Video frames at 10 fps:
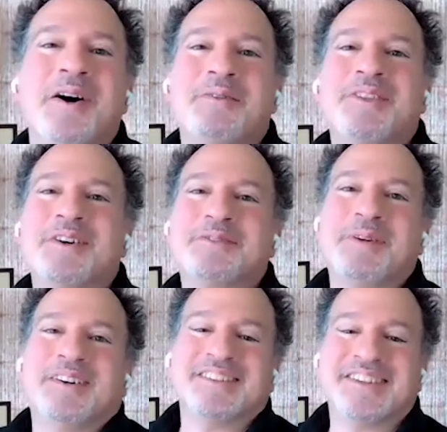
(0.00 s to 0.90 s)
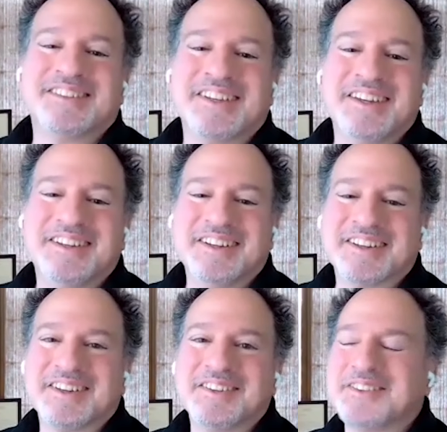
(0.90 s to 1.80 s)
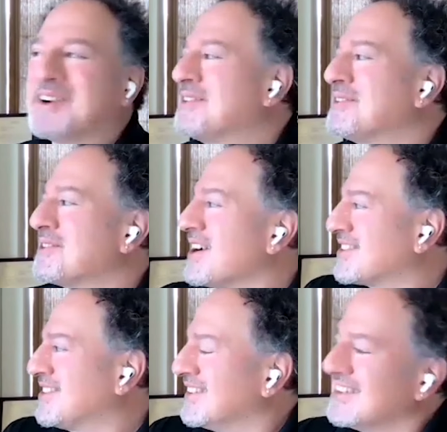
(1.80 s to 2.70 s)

when those policies lead in a constructive direction.